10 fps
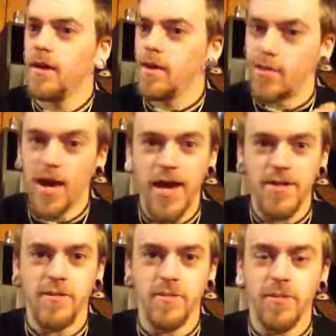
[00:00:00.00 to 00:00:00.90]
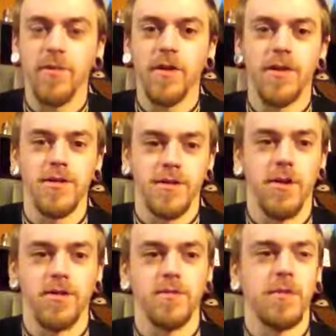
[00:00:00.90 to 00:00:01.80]
That is a movie that is
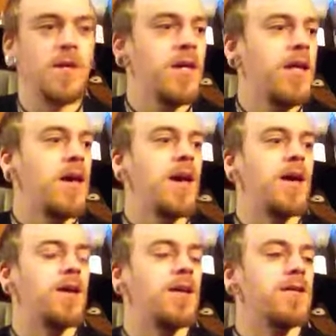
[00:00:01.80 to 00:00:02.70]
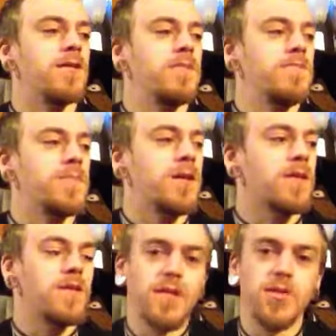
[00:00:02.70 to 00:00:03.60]
awesome. And
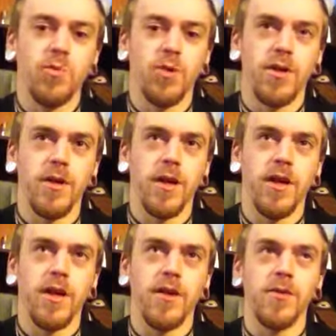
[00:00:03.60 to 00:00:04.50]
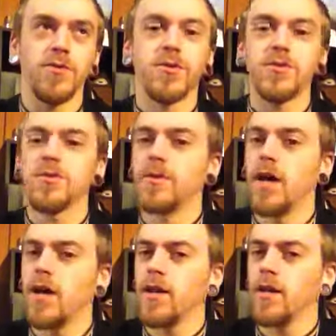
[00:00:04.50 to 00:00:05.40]
this one, there's
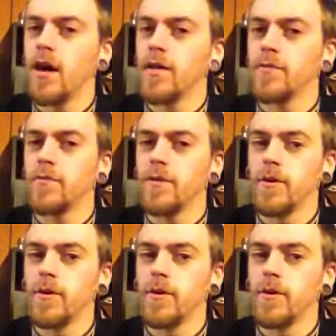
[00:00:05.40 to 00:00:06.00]
not a lot of